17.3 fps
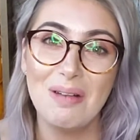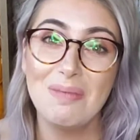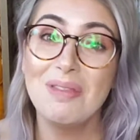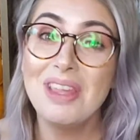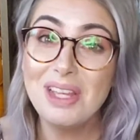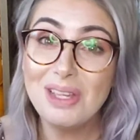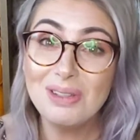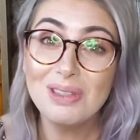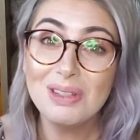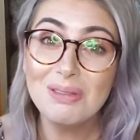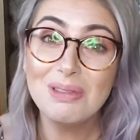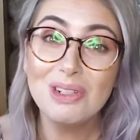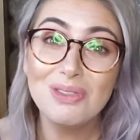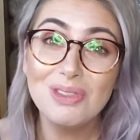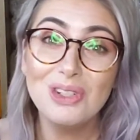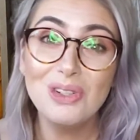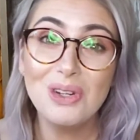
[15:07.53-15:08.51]
Thank you so much
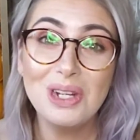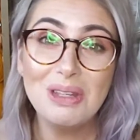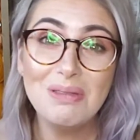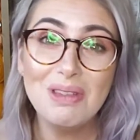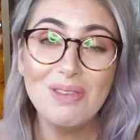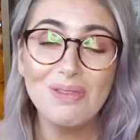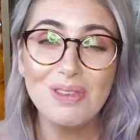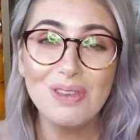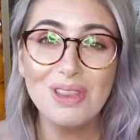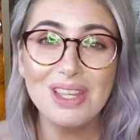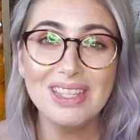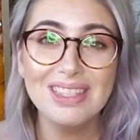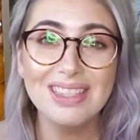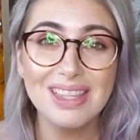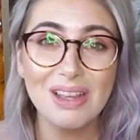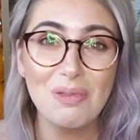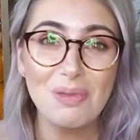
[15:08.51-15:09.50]
for joining me for
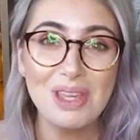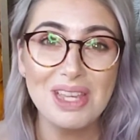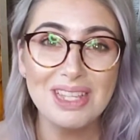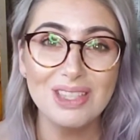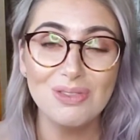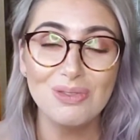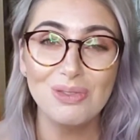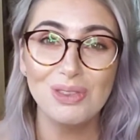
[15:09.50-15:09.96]
this week's